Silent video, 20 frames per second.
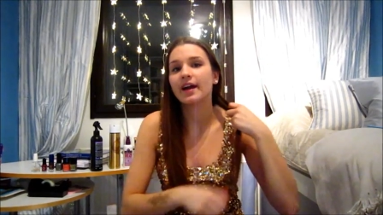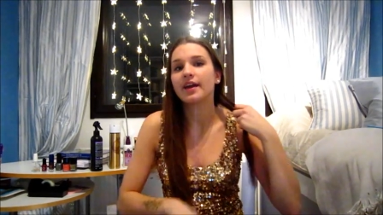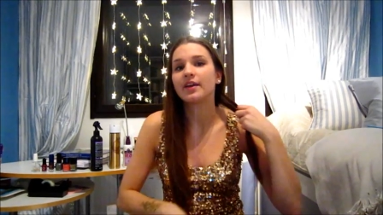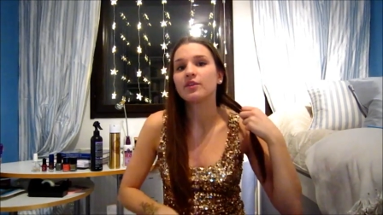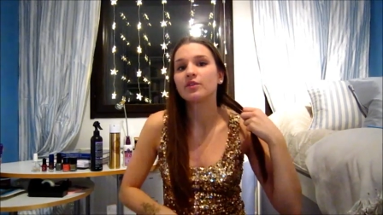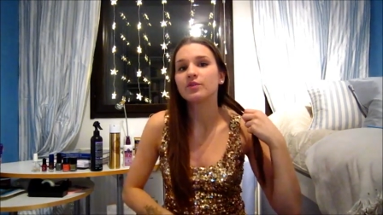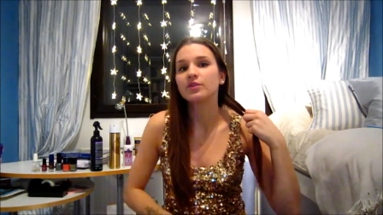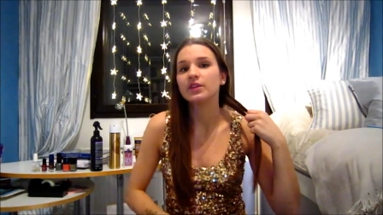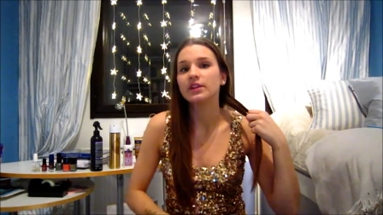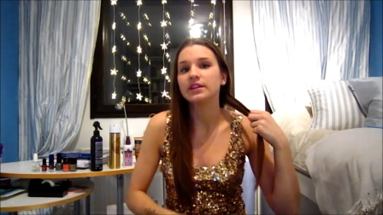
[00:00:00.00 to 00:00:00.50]
I
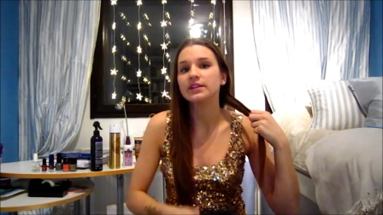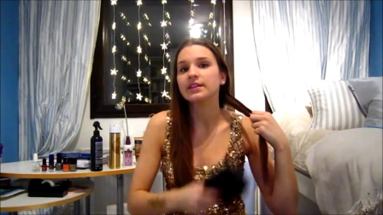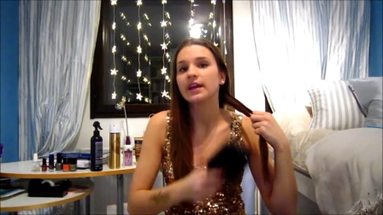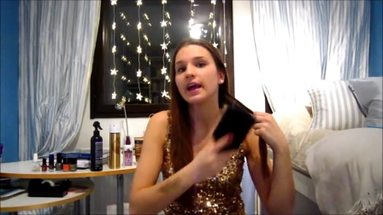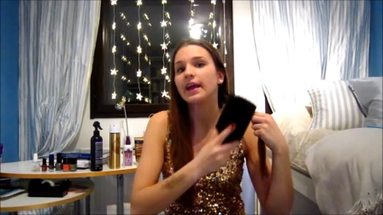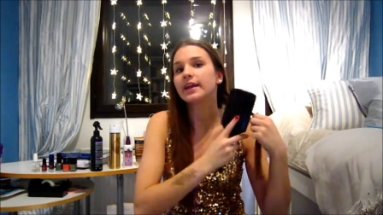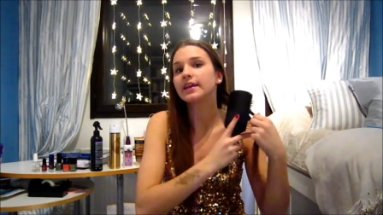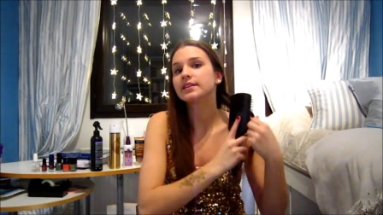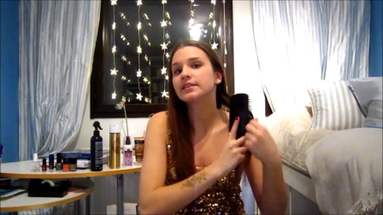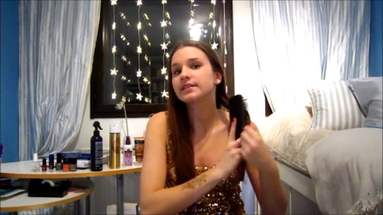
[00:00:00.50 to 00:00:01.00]
don't really
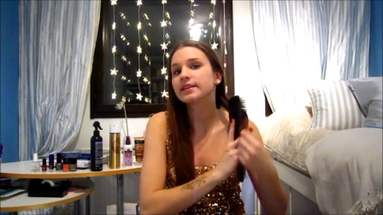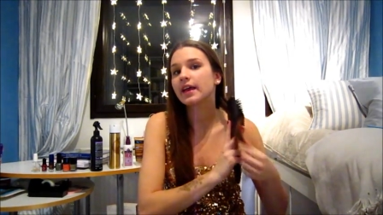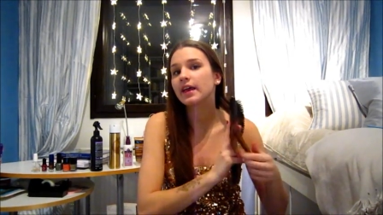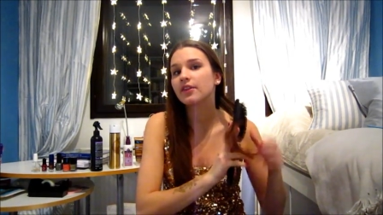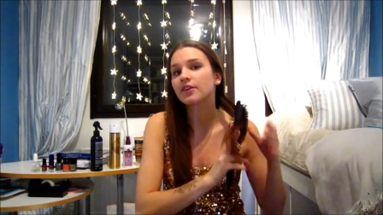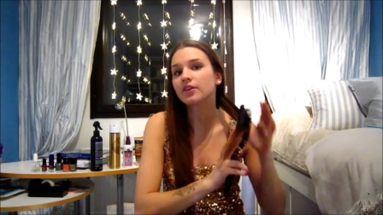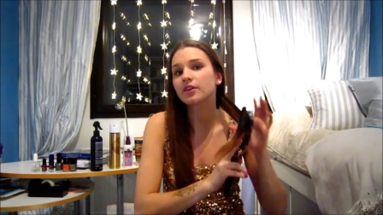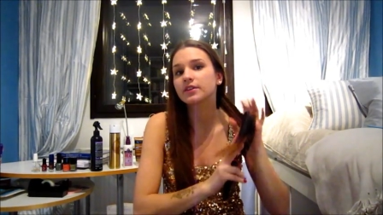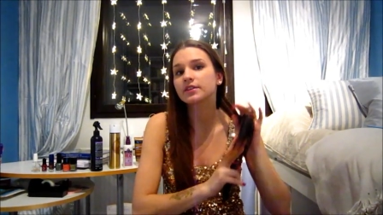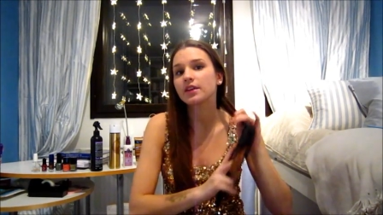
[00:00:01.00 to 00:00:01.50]
tie it
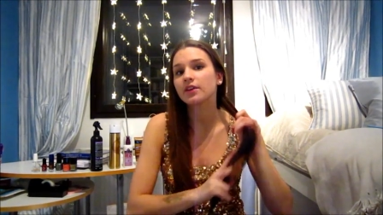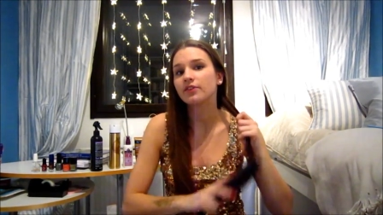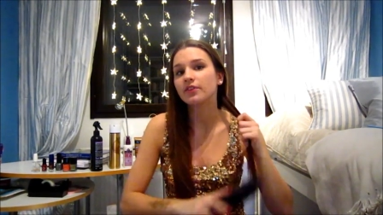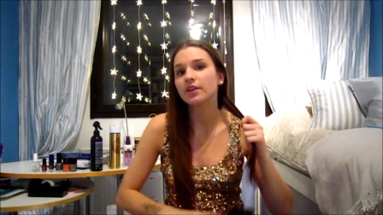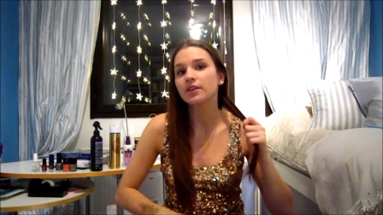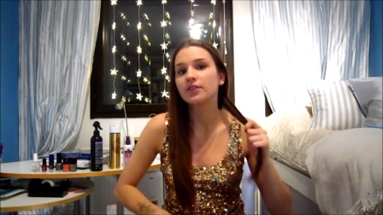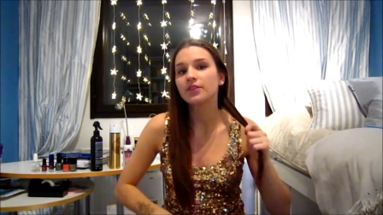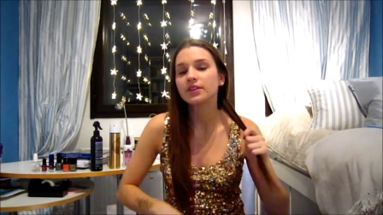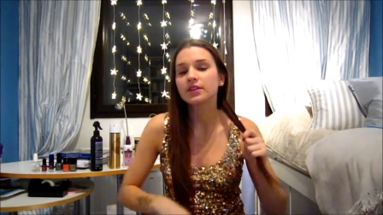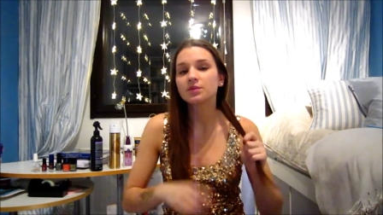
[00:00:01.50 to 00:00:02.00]
together because I
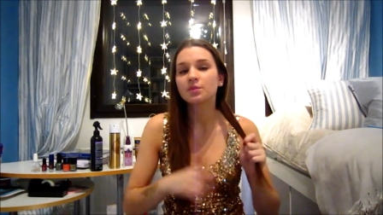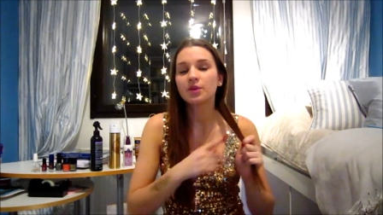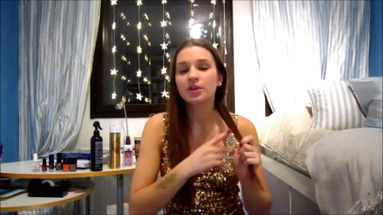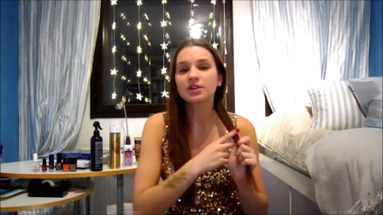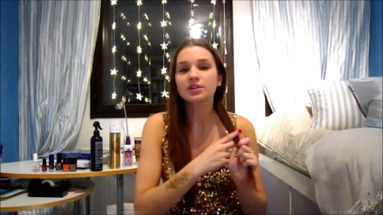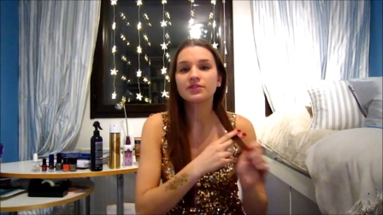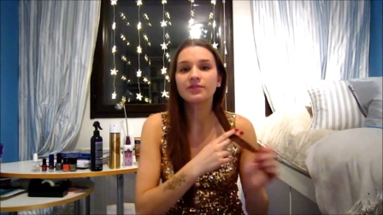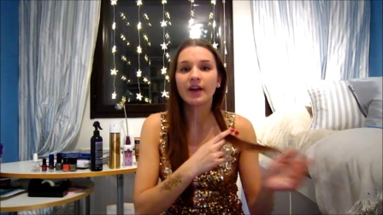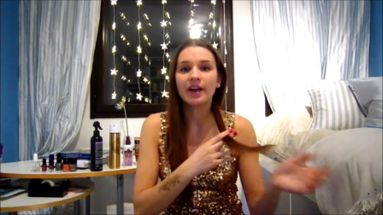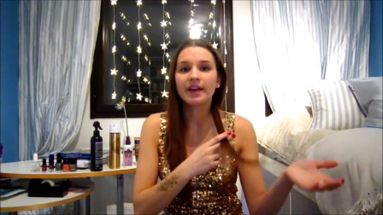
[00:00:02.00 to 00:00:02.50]
feel this
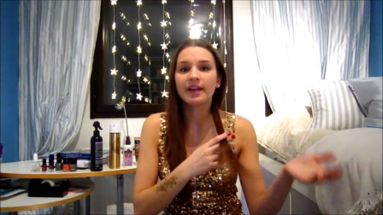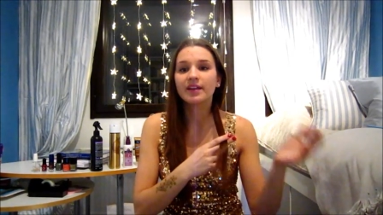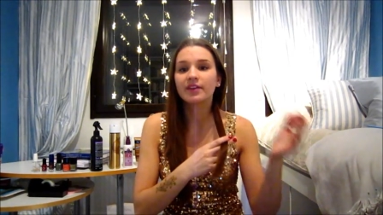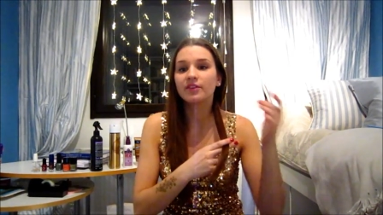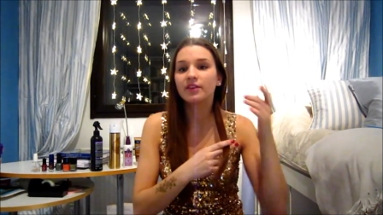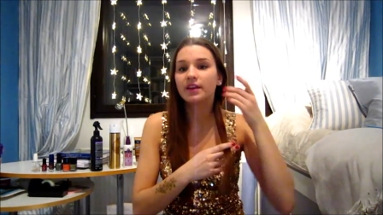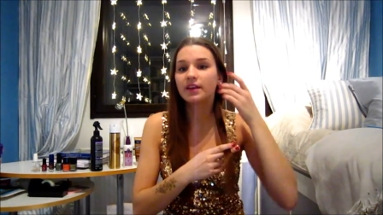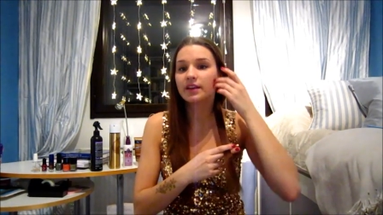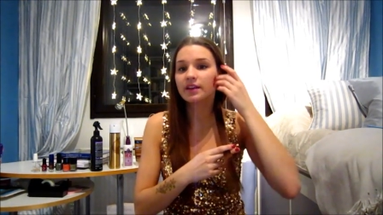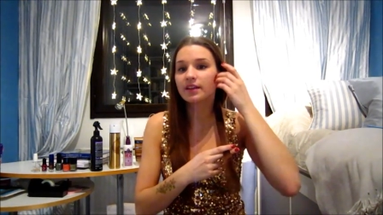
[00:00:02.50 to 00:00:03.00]
works fine. I
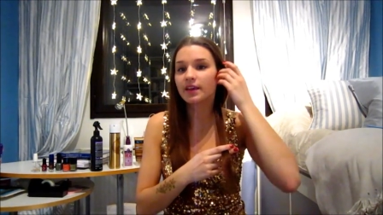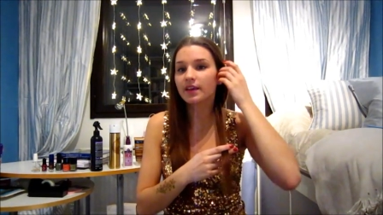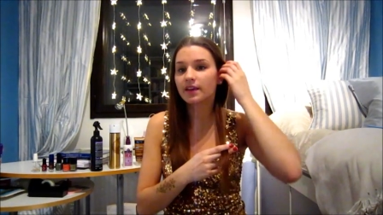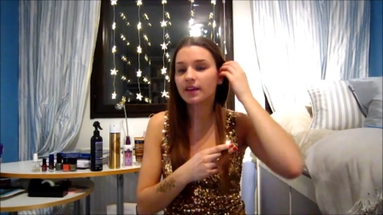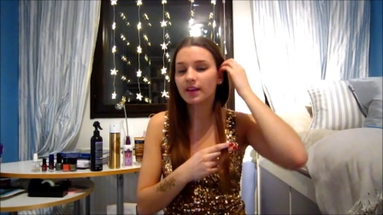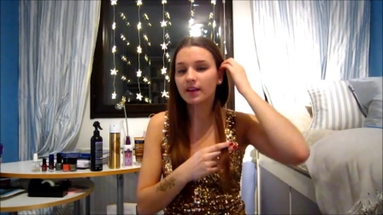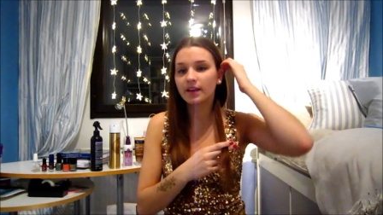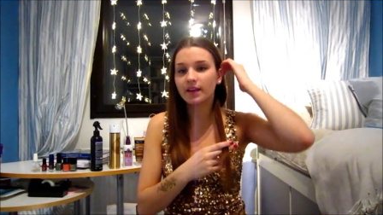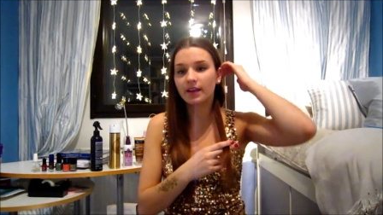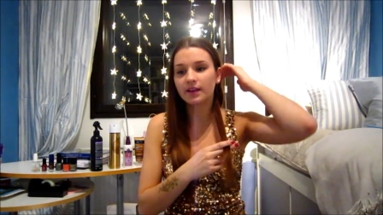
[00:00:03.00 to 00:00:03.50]
don't need
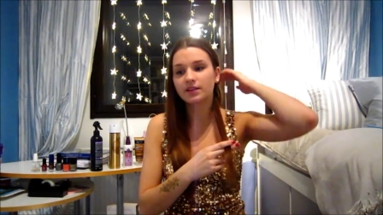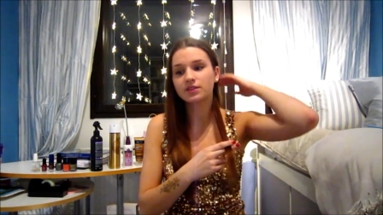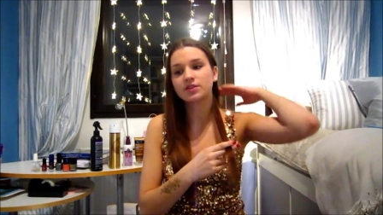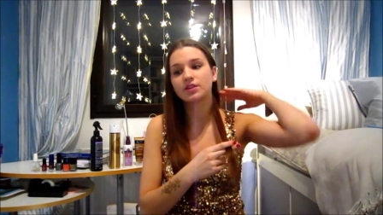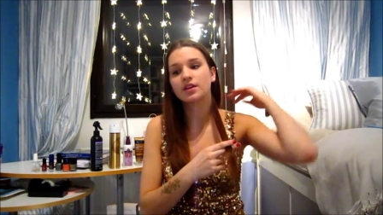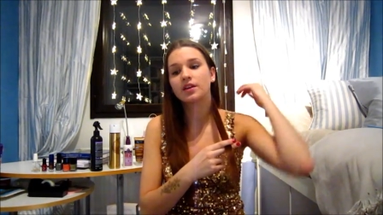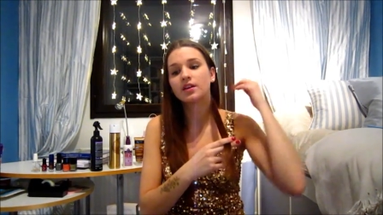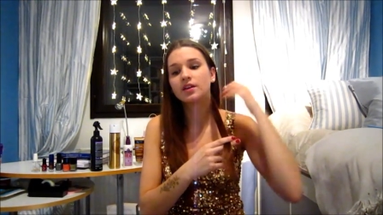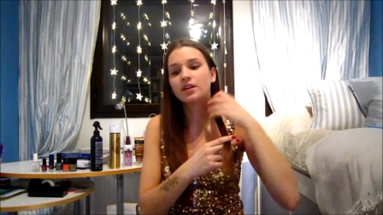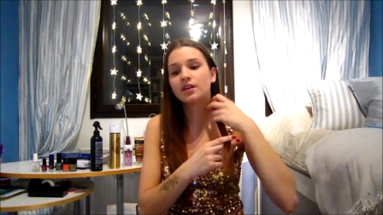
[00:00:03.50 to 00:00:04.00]
like any
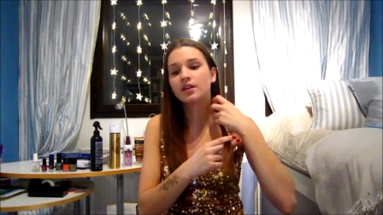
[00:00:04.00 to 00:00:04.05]
extra